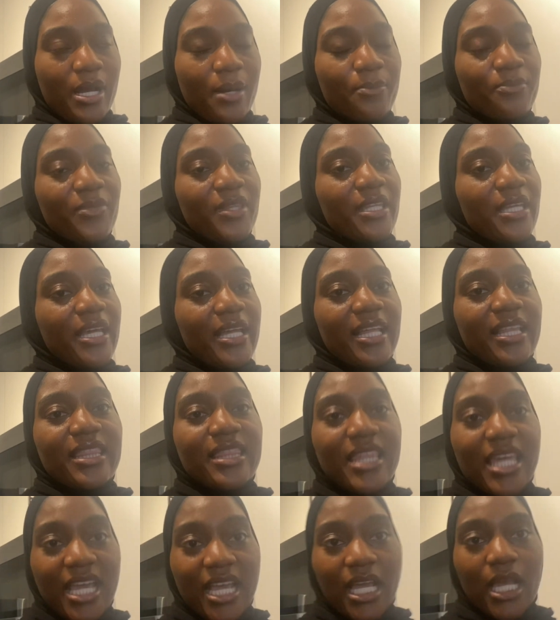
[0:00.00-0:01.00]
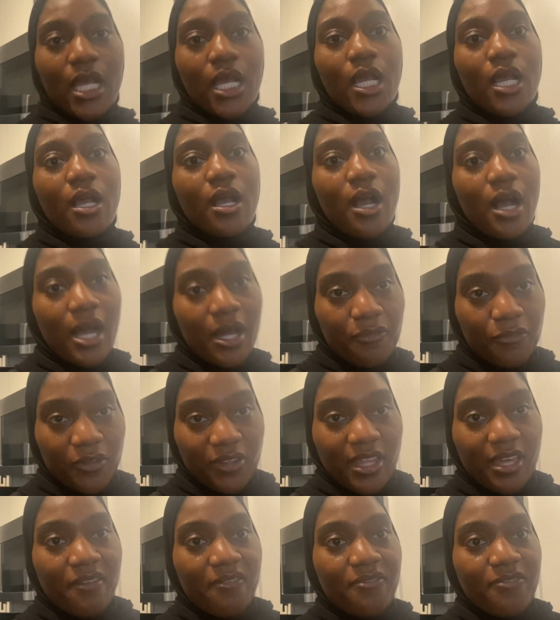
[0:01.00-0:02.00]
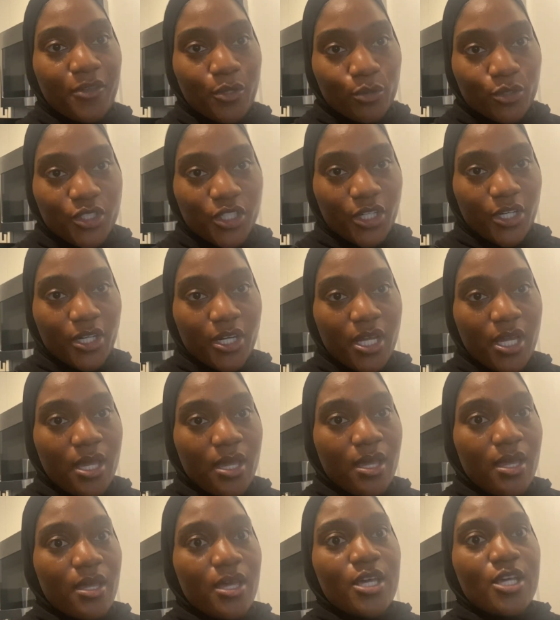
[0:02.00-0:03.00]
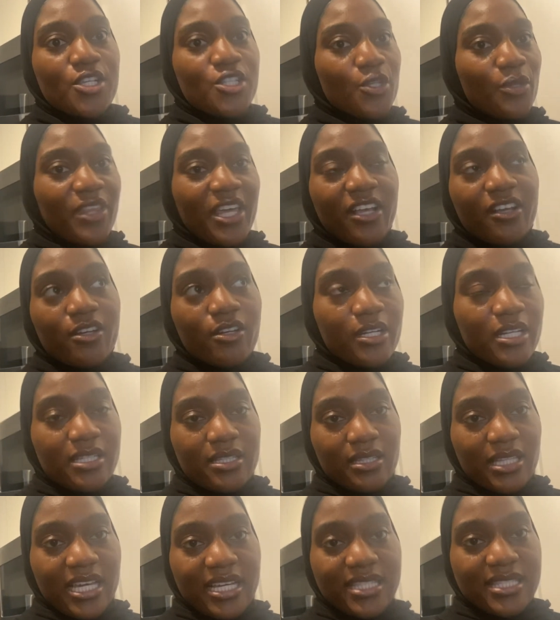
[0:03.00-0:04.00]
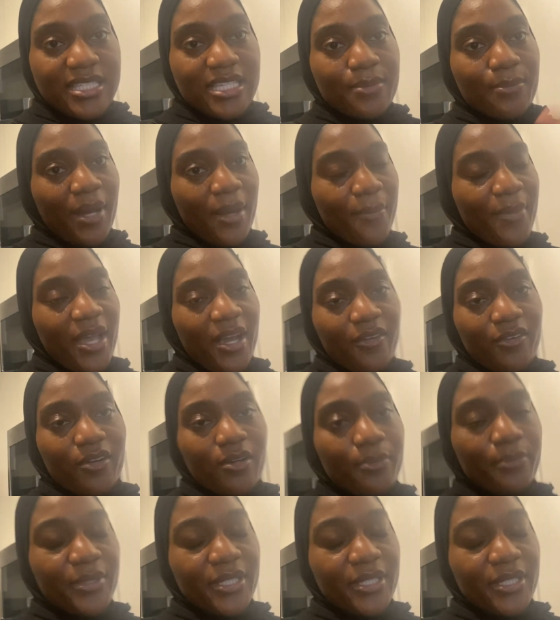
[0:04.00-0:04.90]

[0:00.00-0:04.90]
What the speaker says: I'm like, thank God for that filter, so they couldn't like see my background.